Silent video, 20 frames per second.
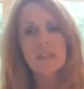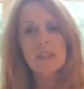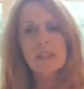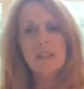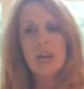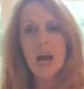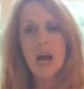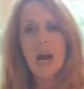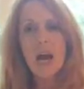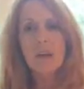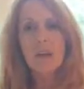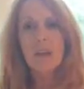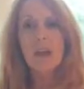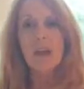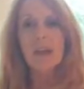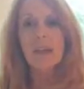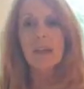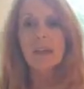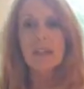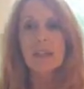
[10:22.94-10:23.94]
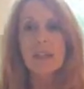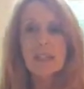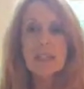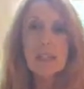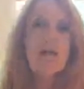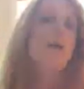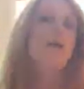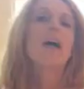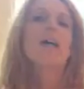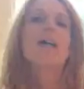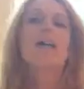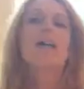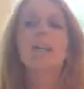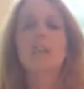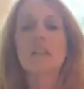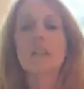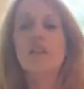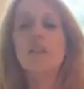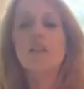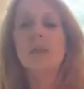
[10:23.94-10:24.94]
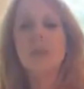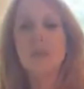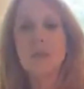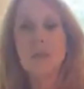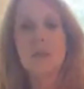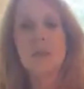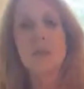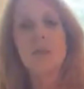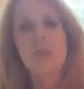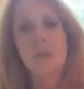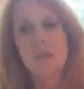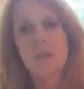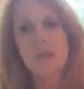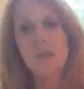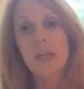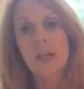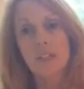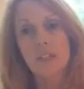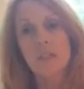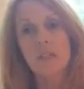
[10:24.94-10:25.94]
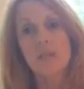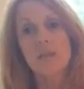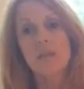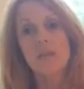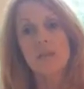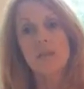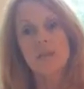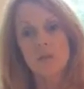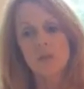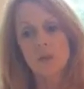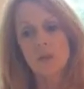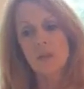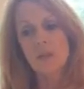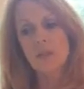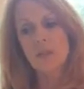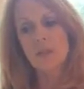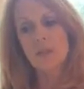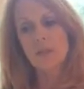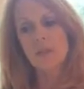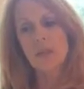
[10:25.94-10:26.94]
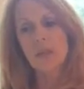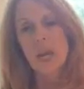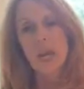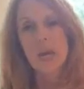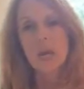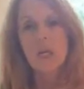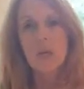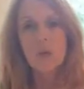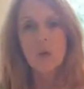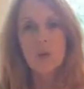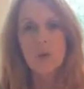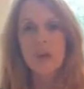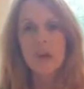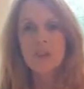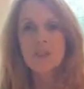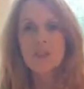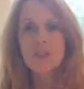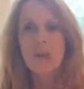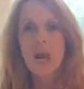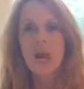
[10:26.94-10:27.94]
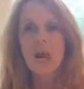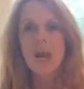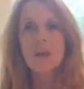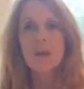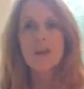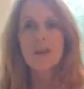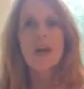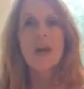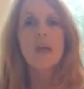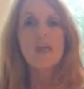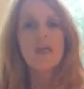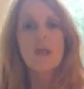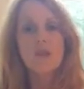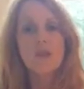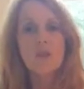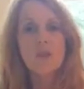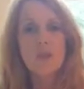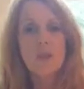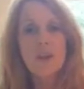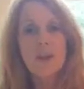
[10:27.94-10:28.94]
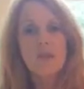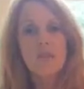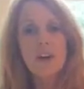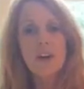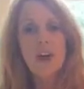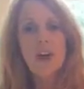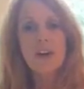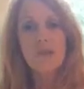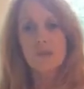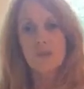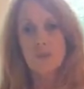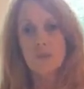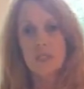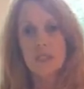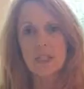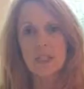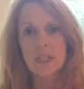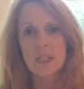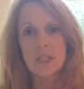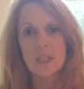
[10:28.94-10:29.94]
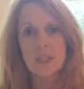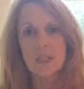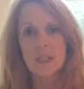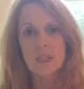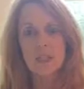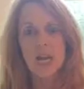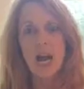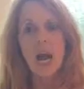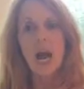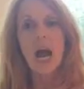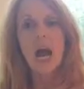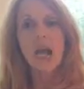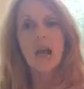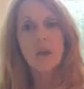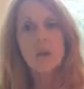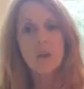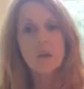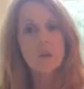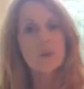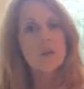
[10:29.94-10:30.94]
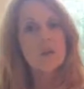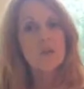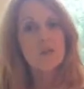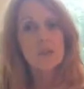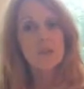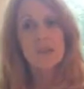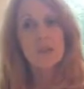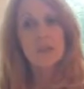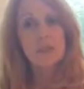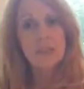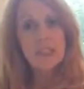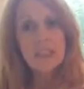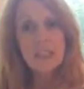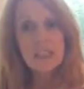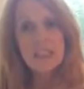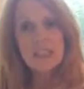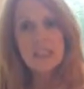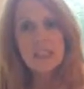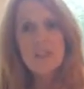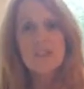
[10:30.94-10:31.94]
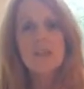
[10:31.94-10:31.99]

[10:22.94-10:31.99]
the time. This is how I can contribute to their reflective voice. I know I'm out of time. Those are my 5 voices. I hope you enjoyed listening